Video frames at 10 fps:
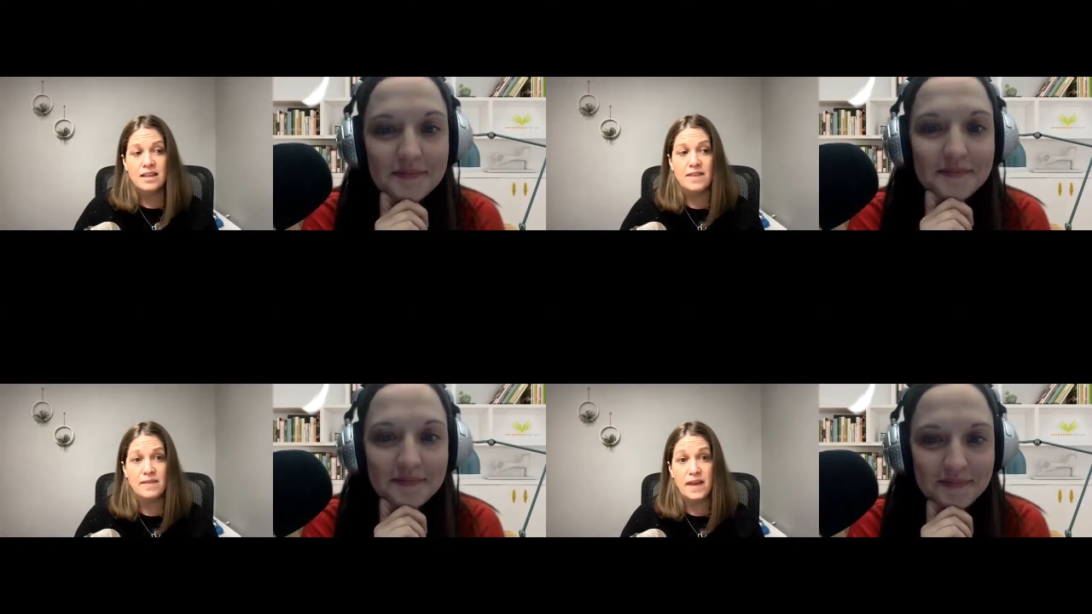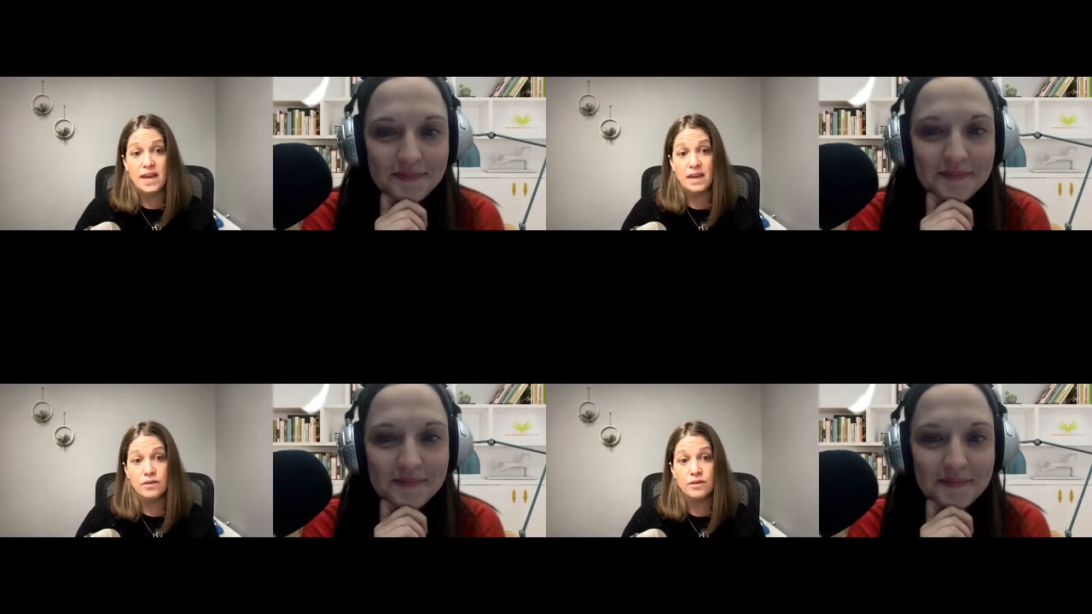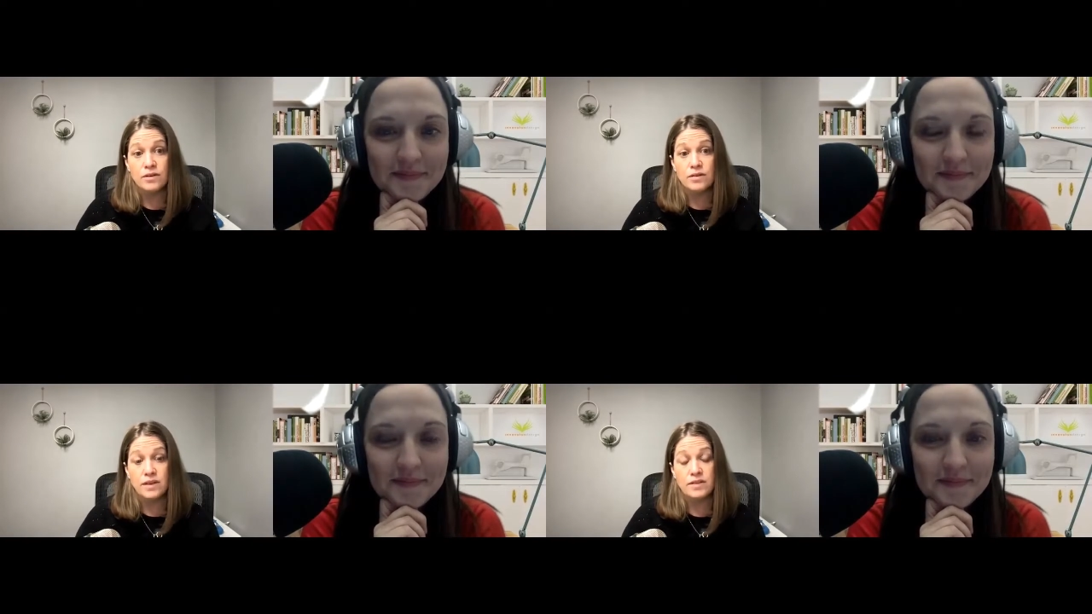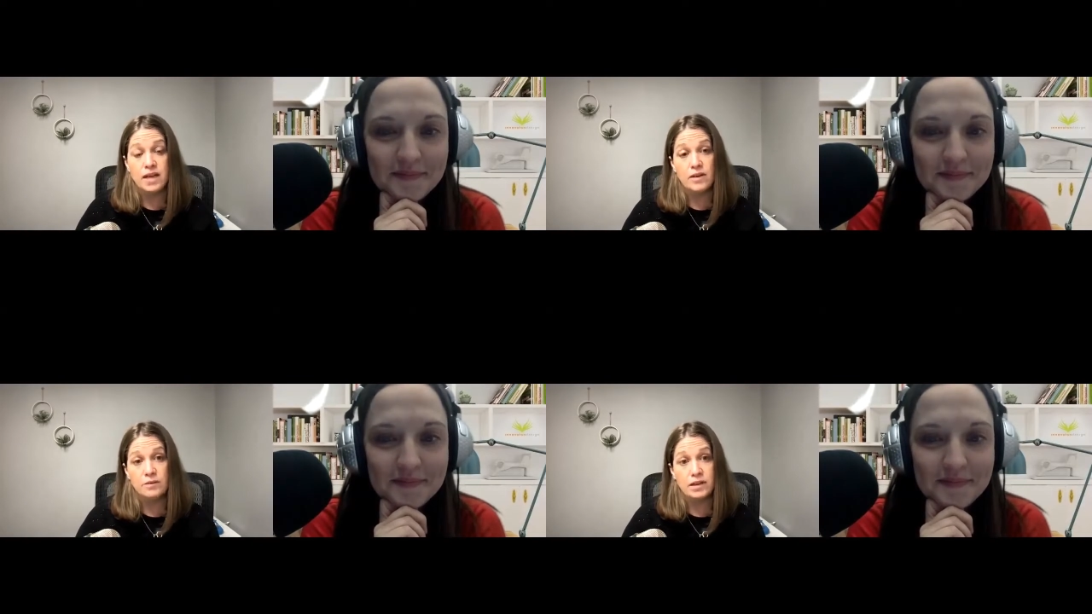Speaker 1: that they can that they
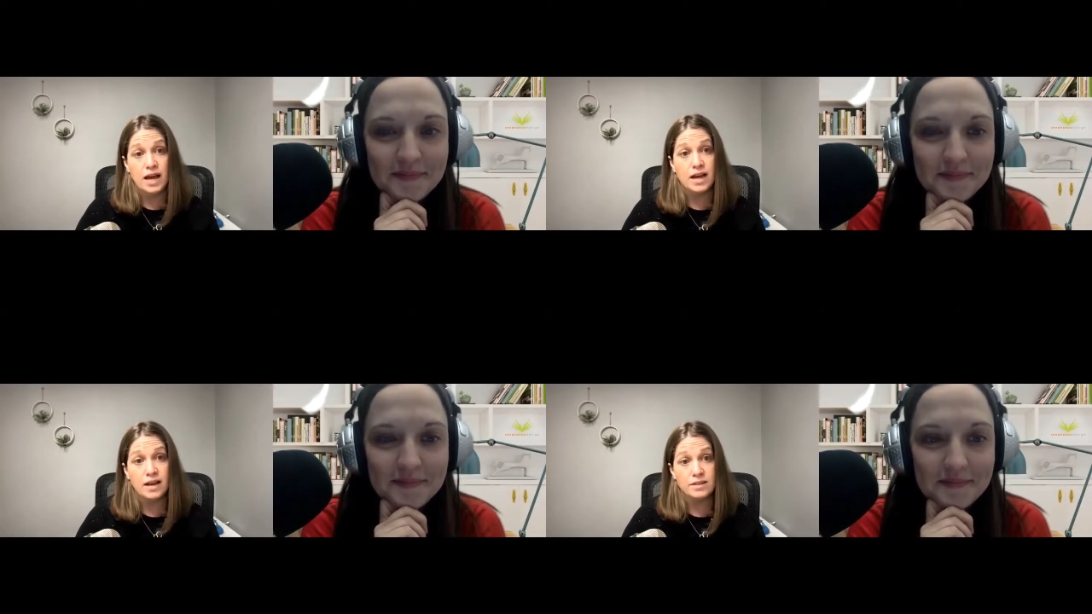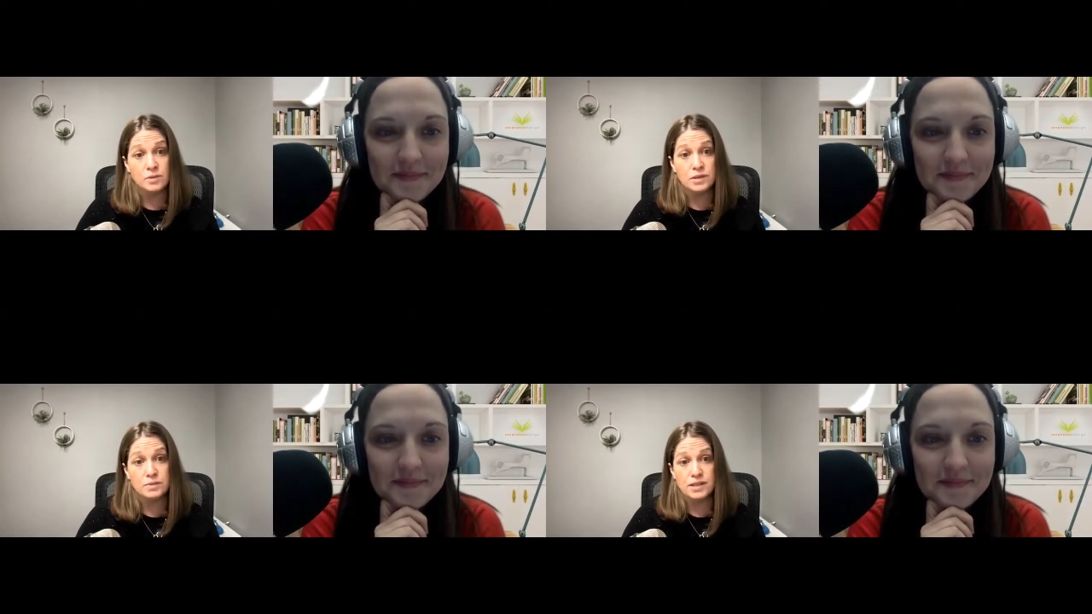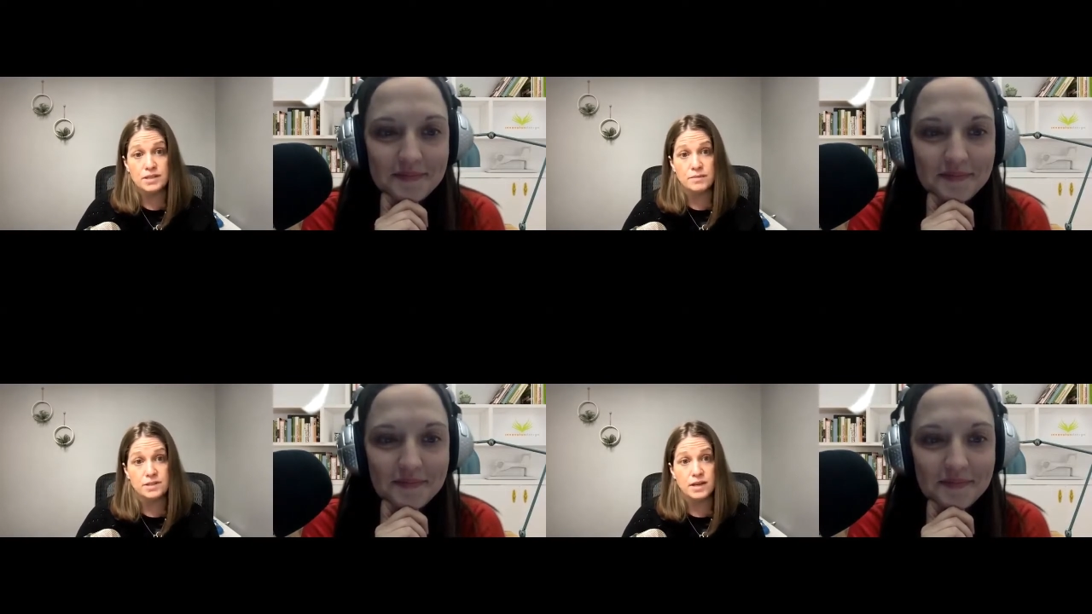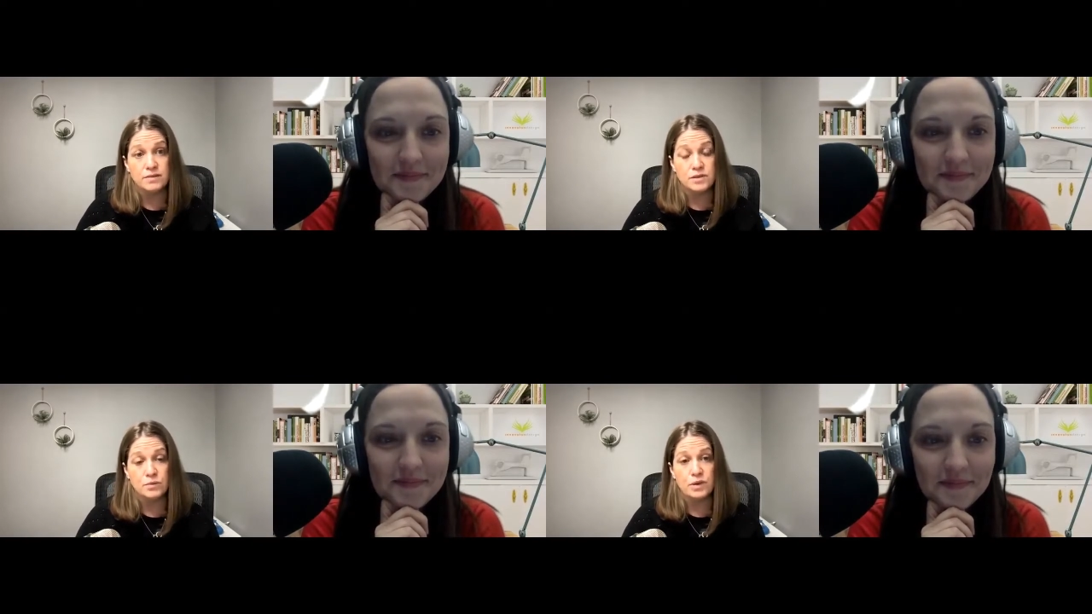can rely on to express
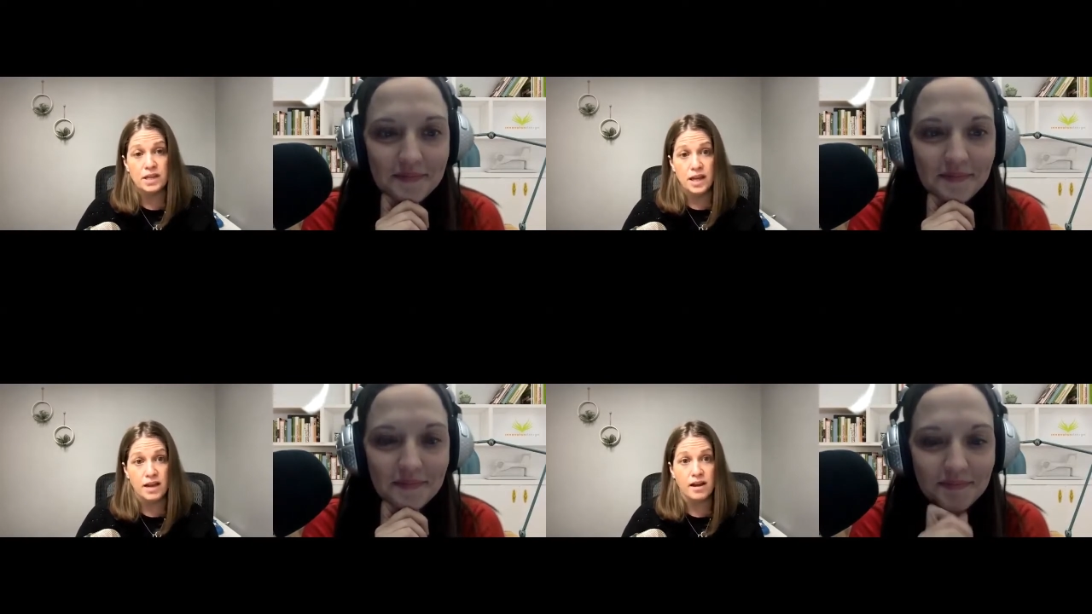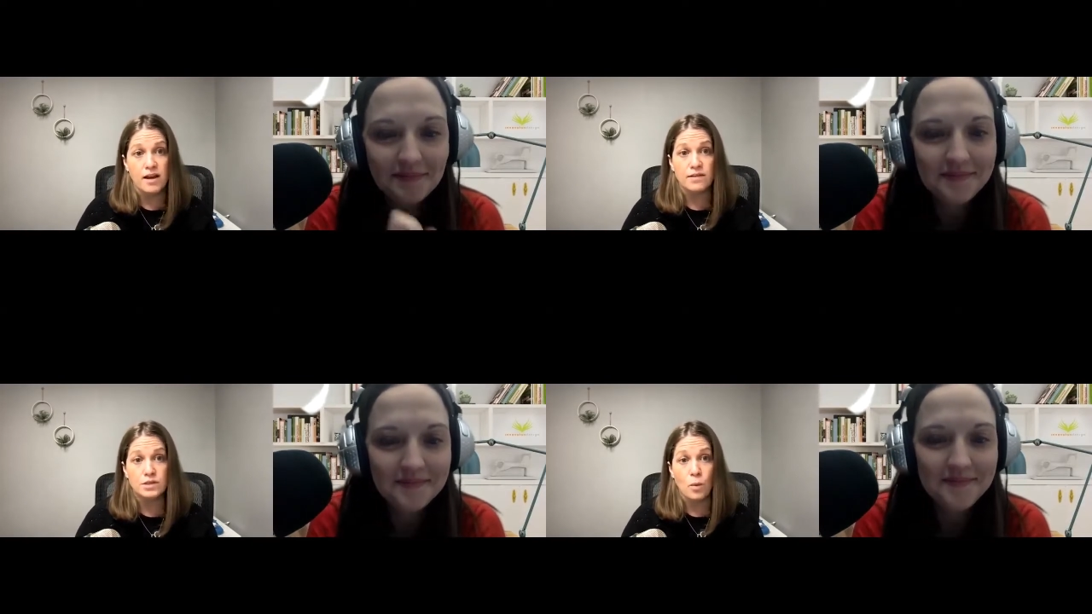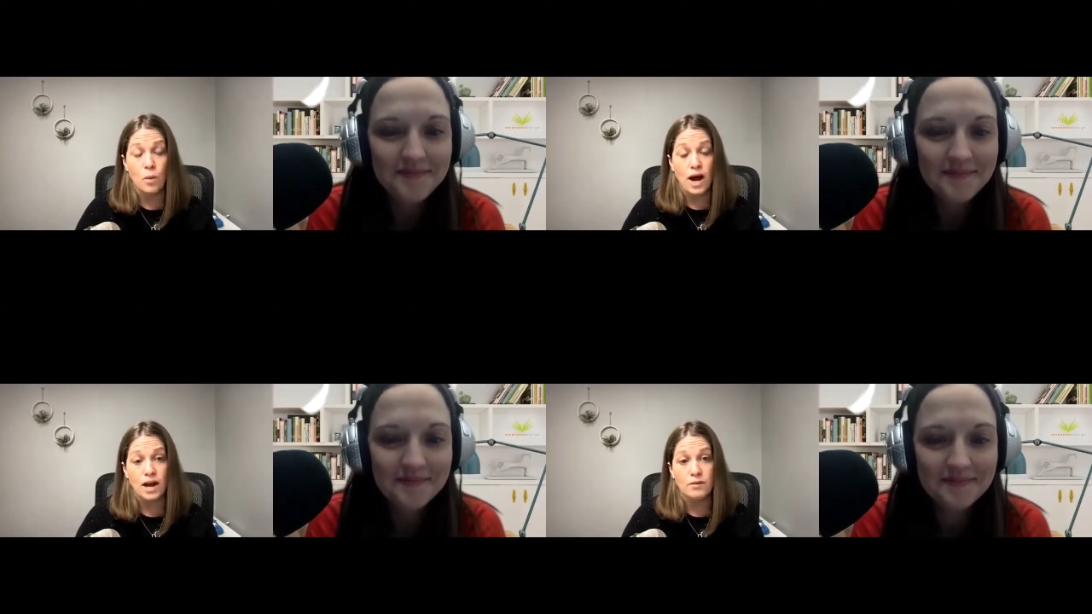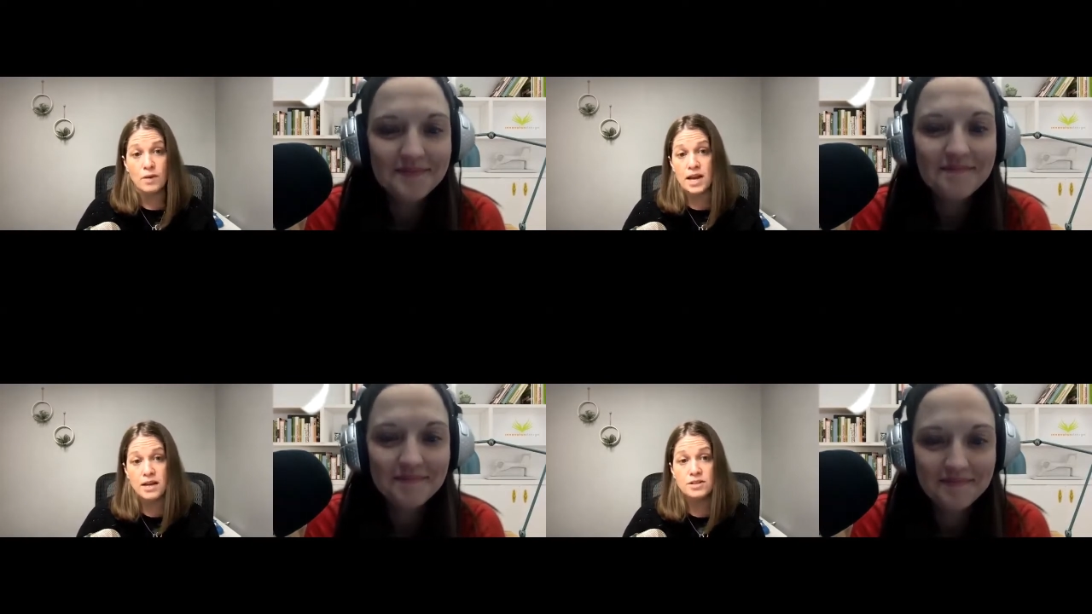themselves. So really, it covers a wide
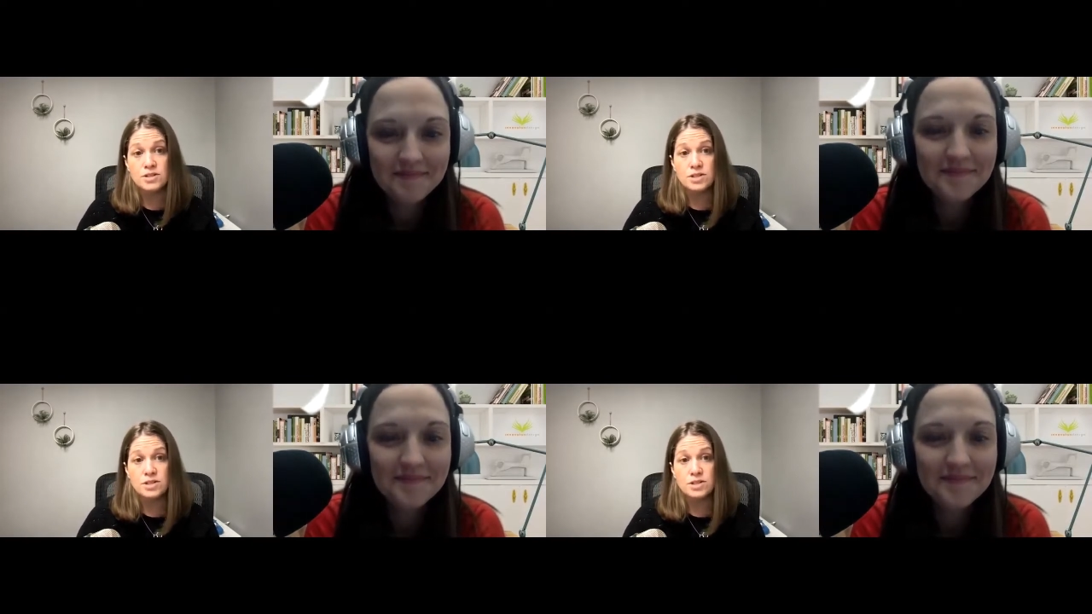range